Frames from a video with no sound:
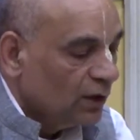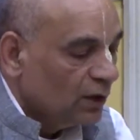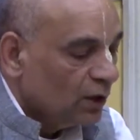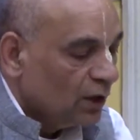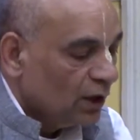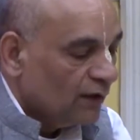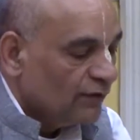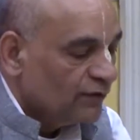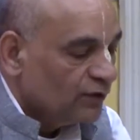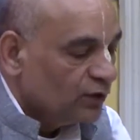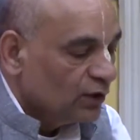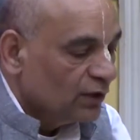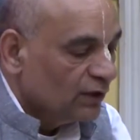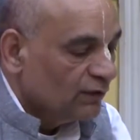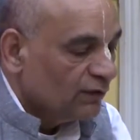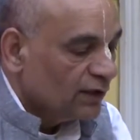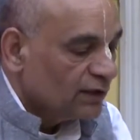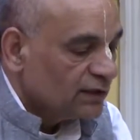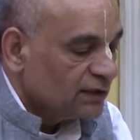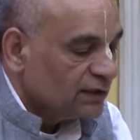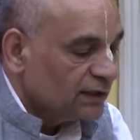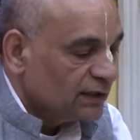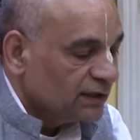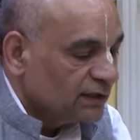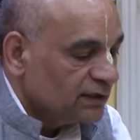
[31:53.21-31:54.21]
of
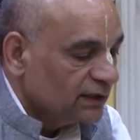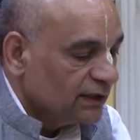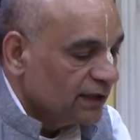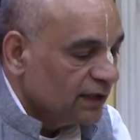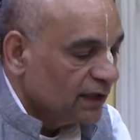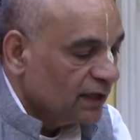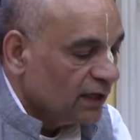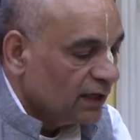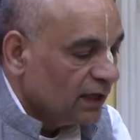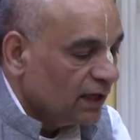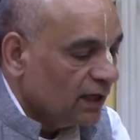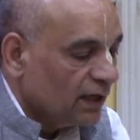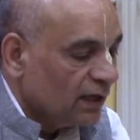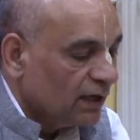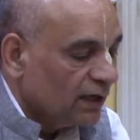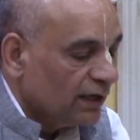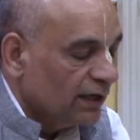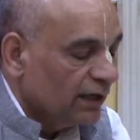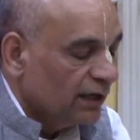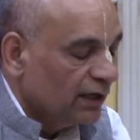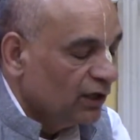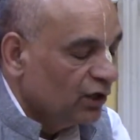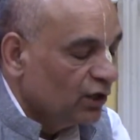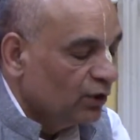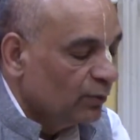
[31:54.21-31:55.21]
universes, there are
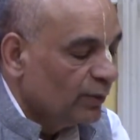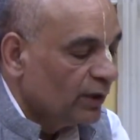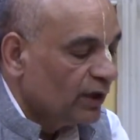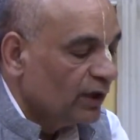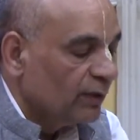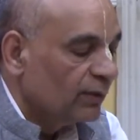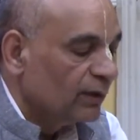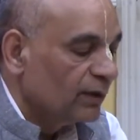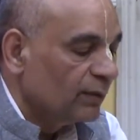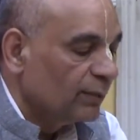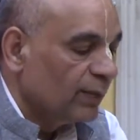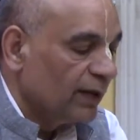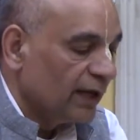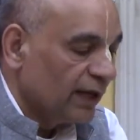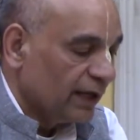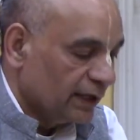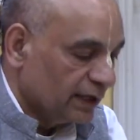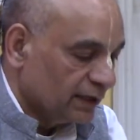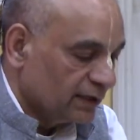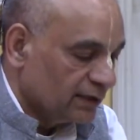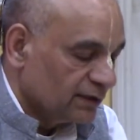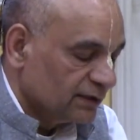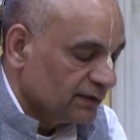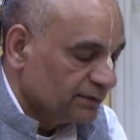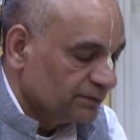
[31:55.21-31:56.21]
innumerable
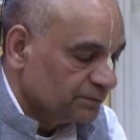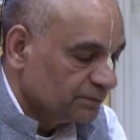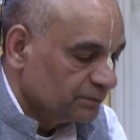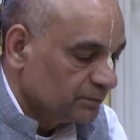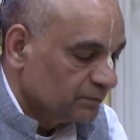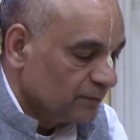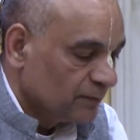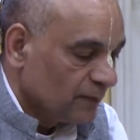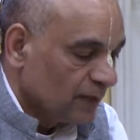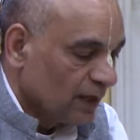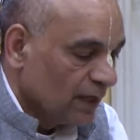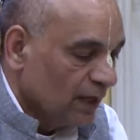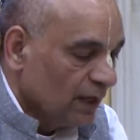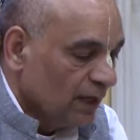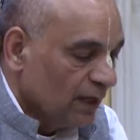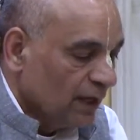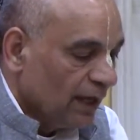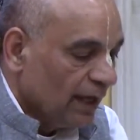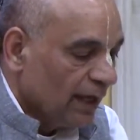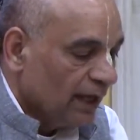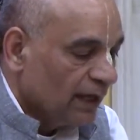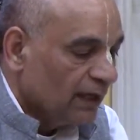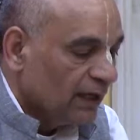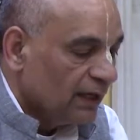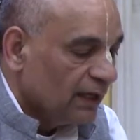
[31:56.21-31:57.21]
planets.
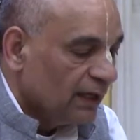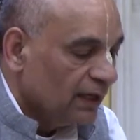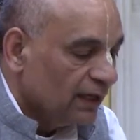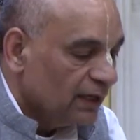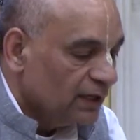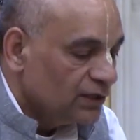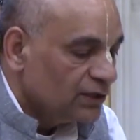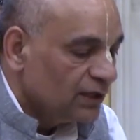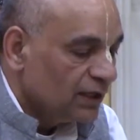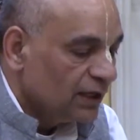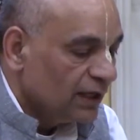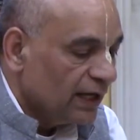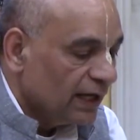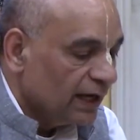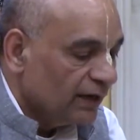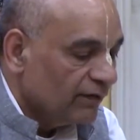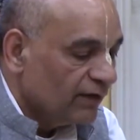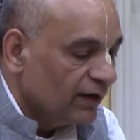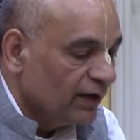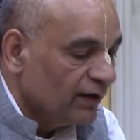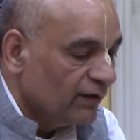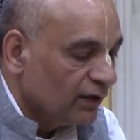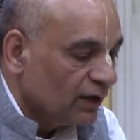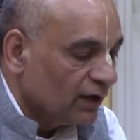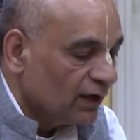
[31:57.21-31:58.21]
And each and
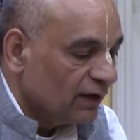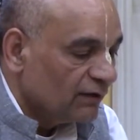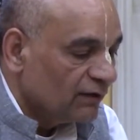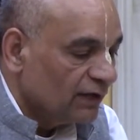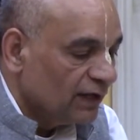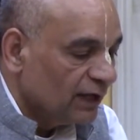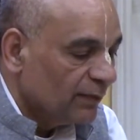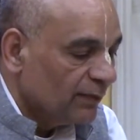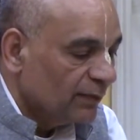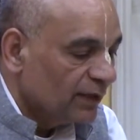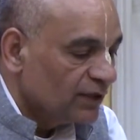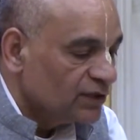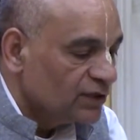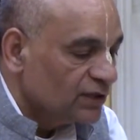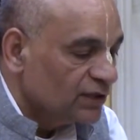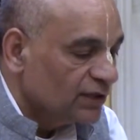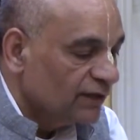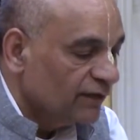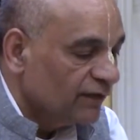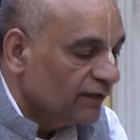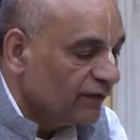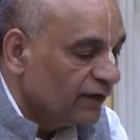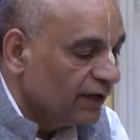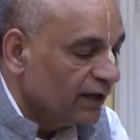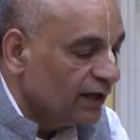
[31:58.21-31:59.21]
every one of them is
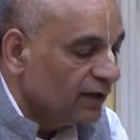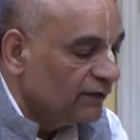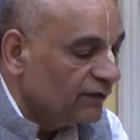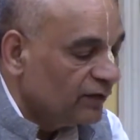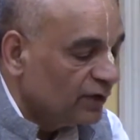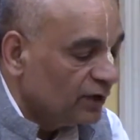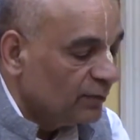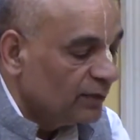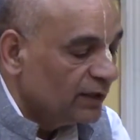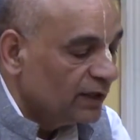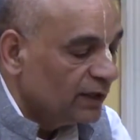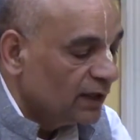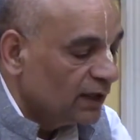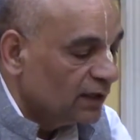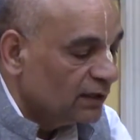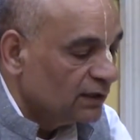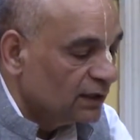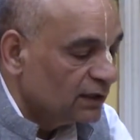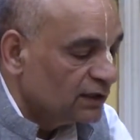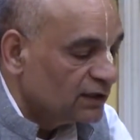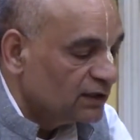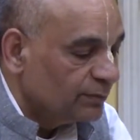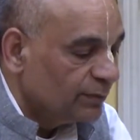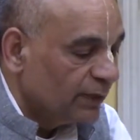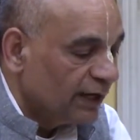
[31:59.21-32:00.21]
different from the
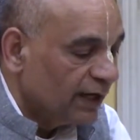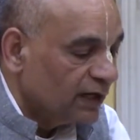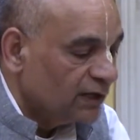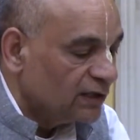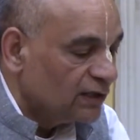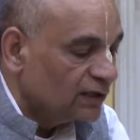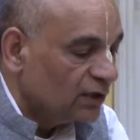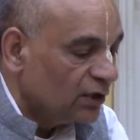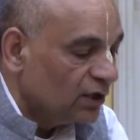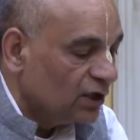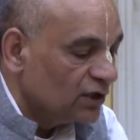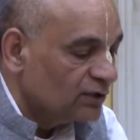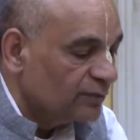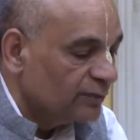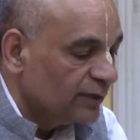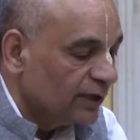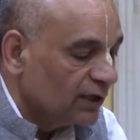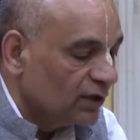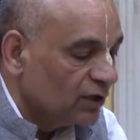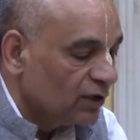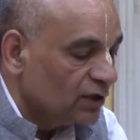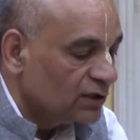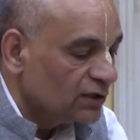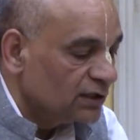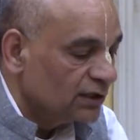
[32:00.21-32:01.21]
others by its cosmic
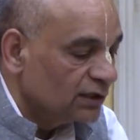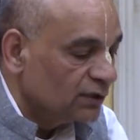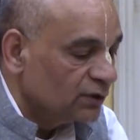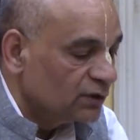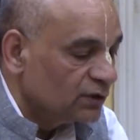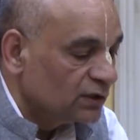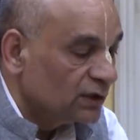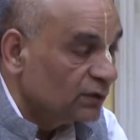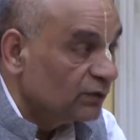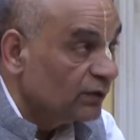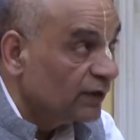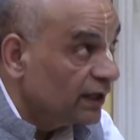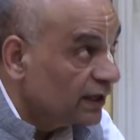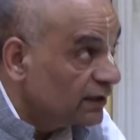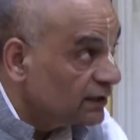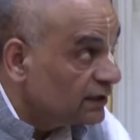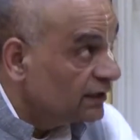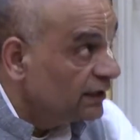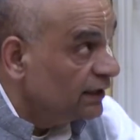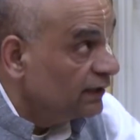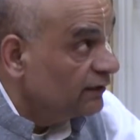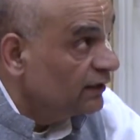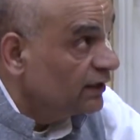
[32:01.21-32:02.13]
constitution. We can see